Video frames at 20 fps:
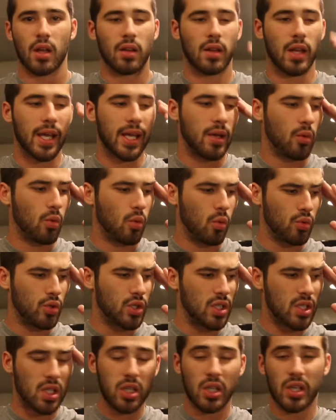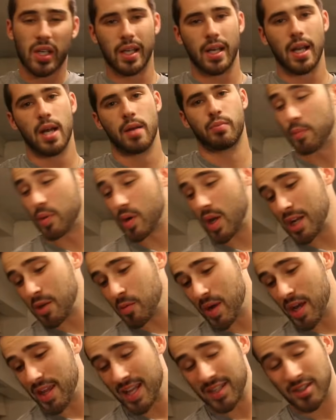Like, just look it up. But
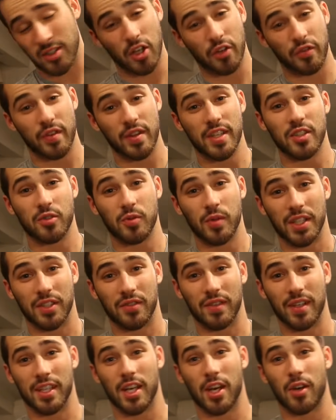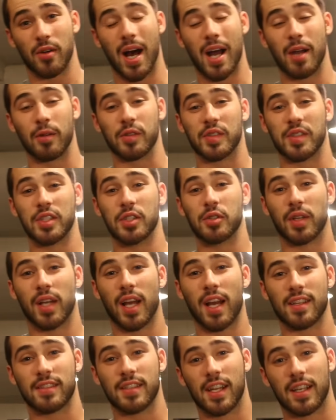anyway, that's all for this week's video. I will see you
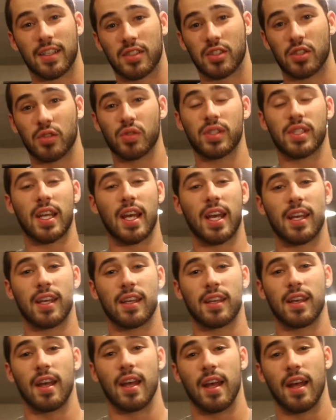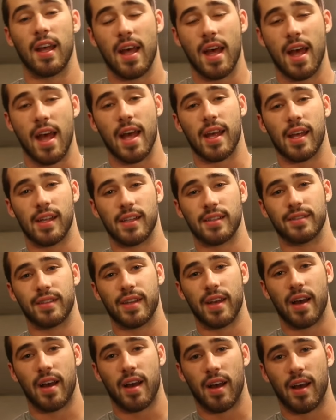guys next Tuesday, and,
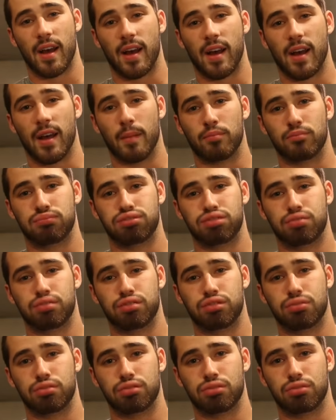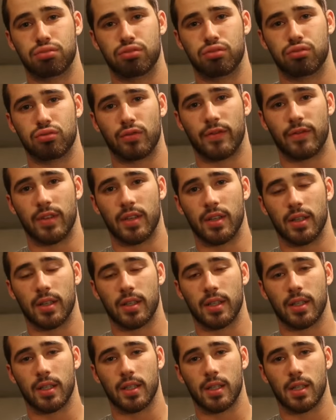
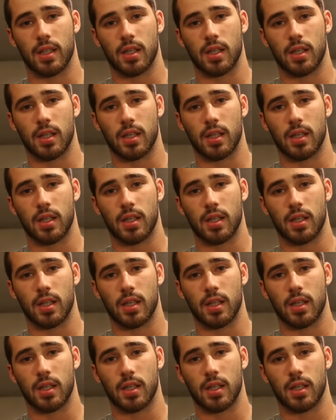fuck.